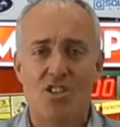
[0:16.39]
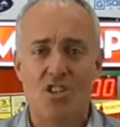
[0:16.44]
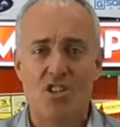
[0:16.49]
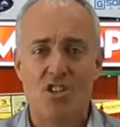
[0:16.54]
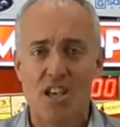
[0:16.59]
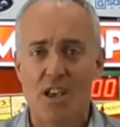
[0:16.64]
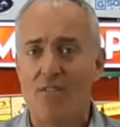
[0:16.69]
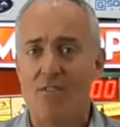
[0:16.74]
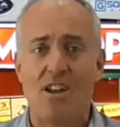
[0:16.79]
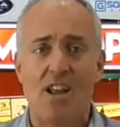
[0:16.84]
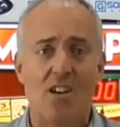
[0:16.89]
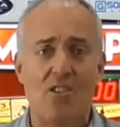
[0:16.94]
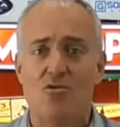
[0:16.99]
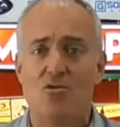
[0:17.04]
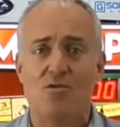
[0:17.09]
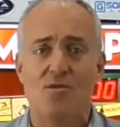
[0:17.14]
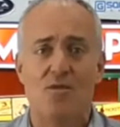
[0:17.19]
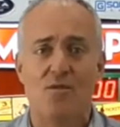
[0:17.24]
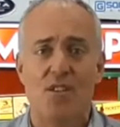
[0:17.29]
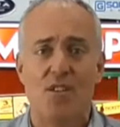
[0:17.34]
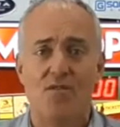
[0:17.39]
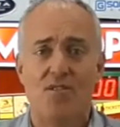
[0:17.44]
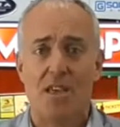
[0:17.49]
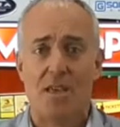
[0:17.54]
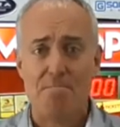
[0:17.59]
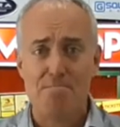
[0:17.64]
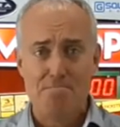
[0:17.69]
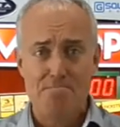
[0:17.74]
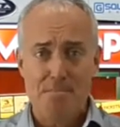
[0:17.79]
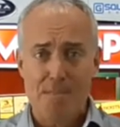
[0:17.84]

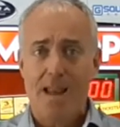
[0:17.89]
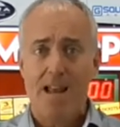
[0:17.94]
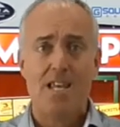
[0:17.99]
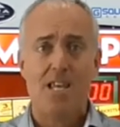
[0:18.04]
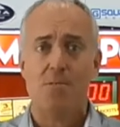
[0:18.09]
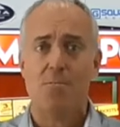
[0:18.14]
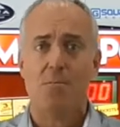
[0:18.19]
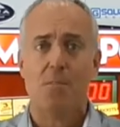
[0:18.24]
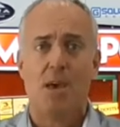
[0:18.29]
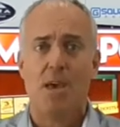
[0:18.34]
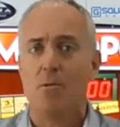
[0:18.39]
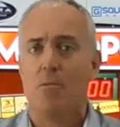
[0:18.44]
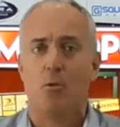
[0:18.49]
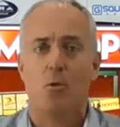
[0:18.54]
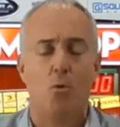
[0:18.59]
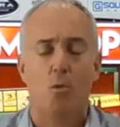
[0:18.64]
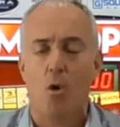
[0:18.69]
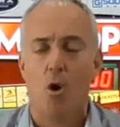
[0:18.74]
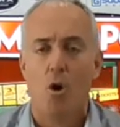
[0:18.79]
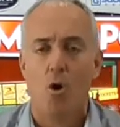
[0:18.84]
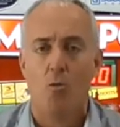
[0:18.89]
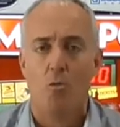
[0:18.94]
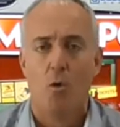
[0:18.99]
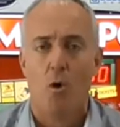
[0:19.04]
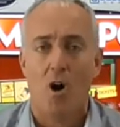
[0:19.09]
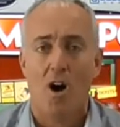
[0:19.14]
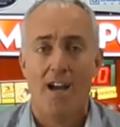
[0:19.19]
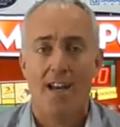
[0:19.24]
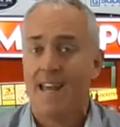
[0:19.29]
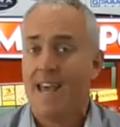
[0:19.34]
750 million people
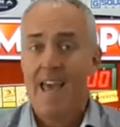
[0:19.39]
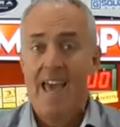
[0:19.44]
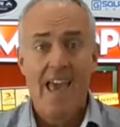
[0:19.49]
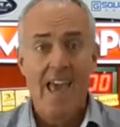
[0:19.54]
worldwide